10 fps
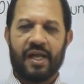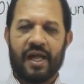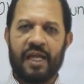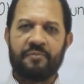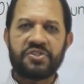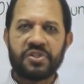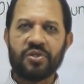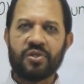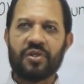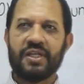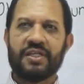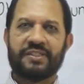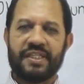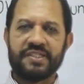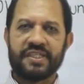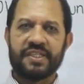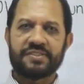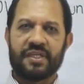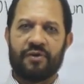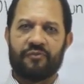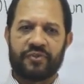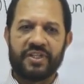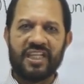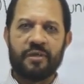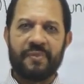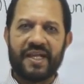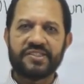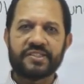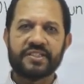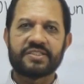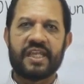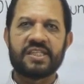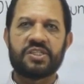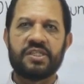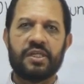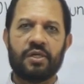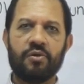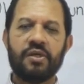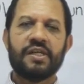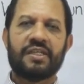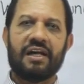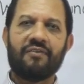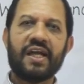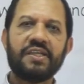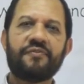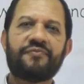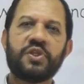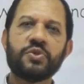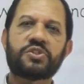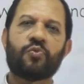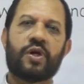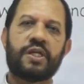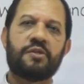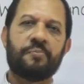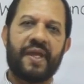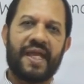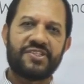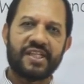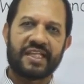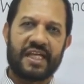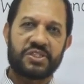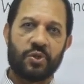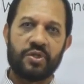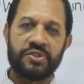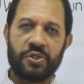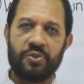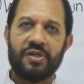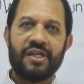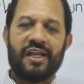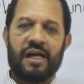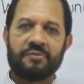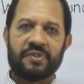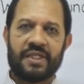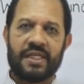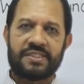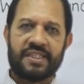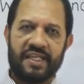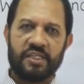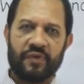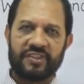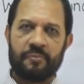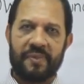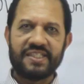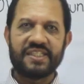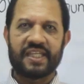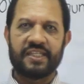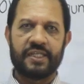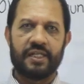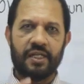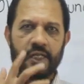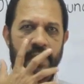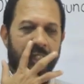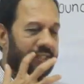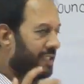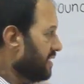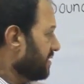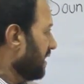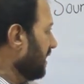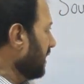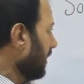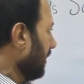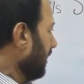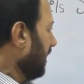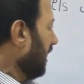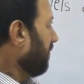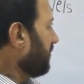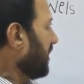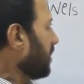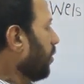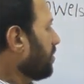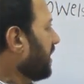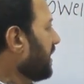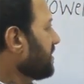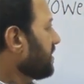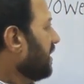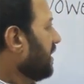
I'm sure this is a really magical thing to you. Now I have used the word magic, and I told you I'm gonna tell you what the magic in here. This here, if you notice,